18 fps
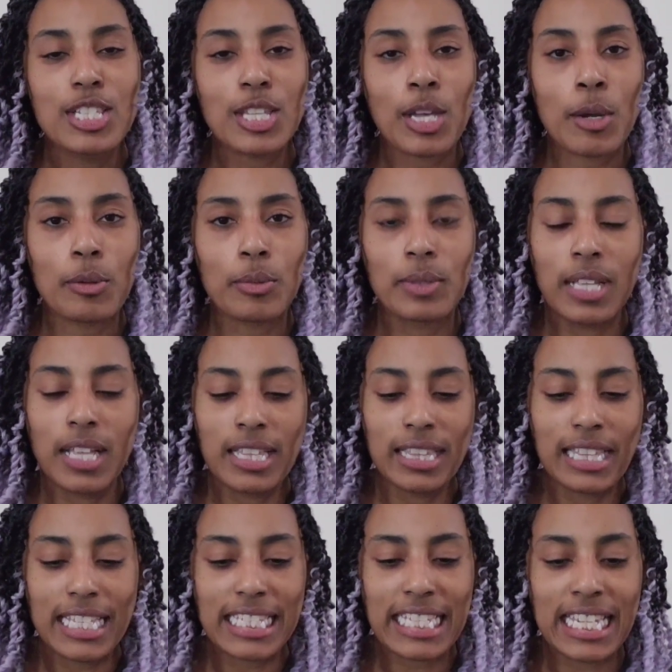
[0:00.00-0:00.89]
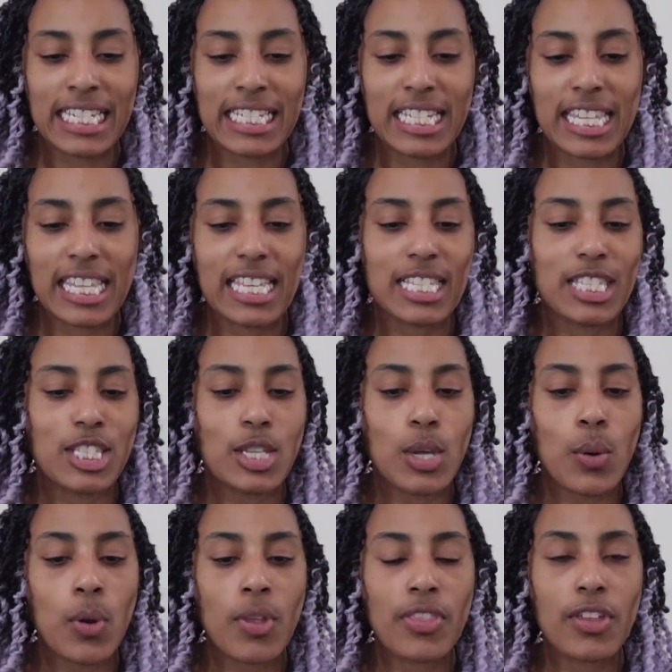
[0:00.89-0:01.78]
So let's get into this.
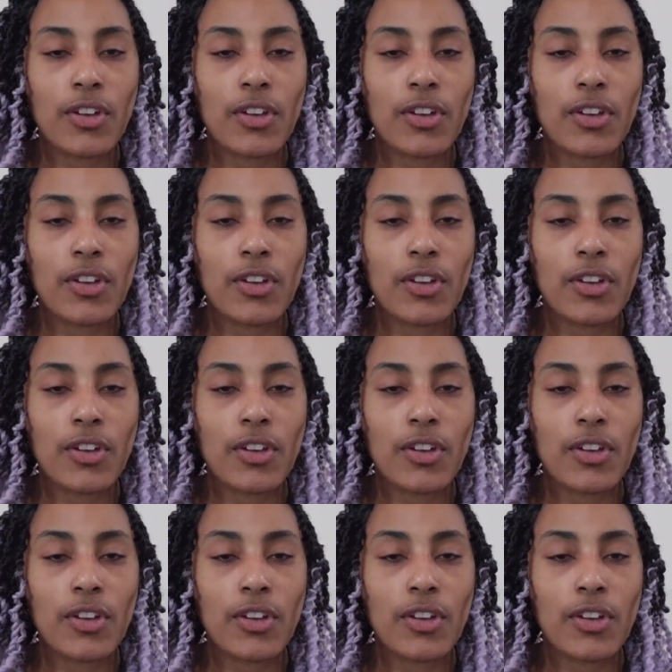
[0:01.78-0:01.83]
So